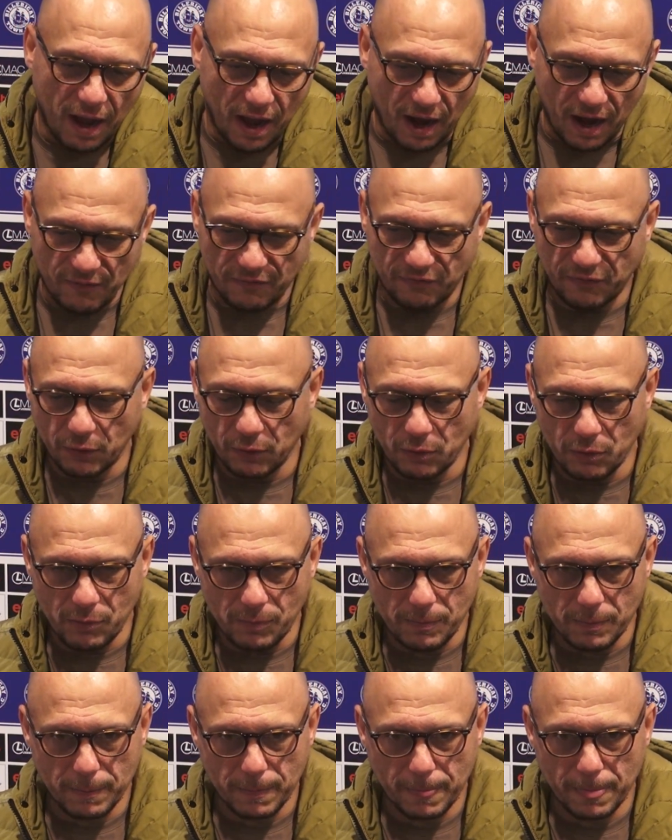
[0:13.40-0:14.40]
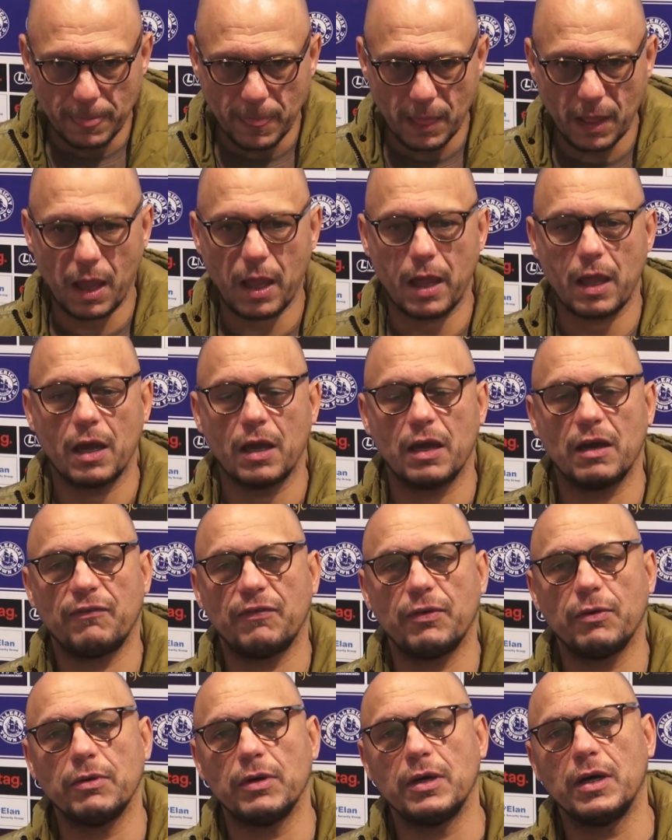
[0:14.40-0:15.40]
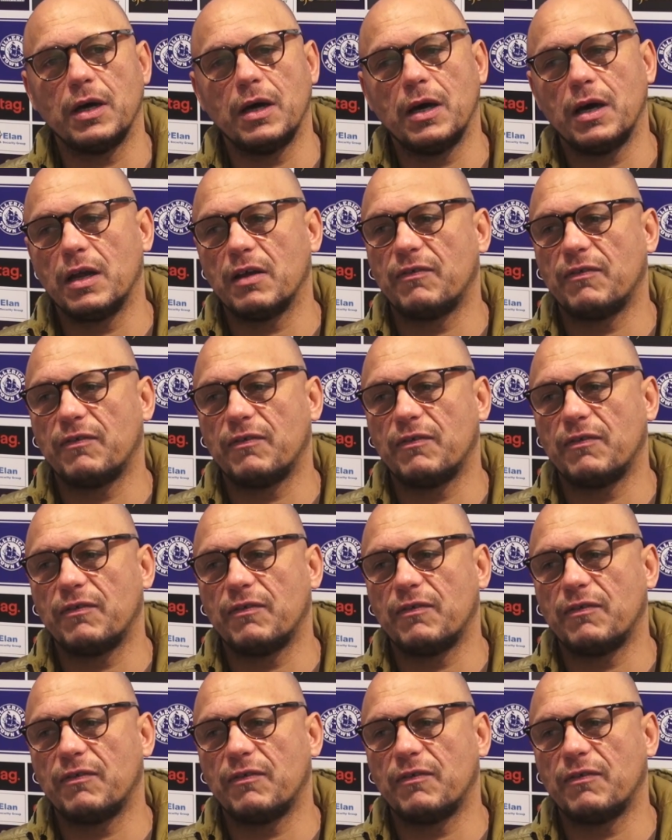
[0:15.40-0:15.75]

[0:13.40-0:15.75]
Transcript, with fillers: I thought, I thought uh,